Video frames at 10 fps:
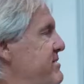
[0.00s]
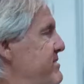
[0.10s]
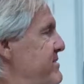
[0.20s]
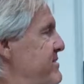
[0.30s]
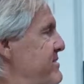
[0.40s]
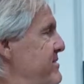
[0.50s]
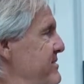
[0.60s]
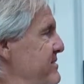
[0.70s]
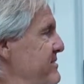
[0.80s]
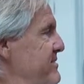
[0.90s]

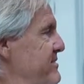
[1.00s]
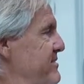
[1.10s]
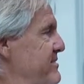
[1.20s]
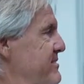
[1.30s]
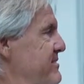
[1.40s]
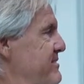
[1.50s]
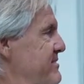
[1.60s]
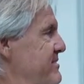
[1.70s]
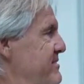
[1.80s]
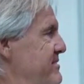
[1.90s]

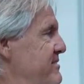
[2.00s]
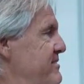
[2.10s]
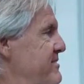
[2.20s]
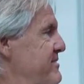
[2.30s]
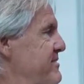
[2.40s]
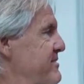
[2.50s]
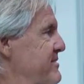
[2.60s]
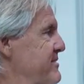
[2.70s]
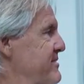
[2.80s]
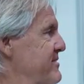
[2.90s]

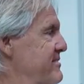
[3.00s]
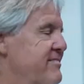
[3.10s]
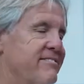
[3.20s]
(silent)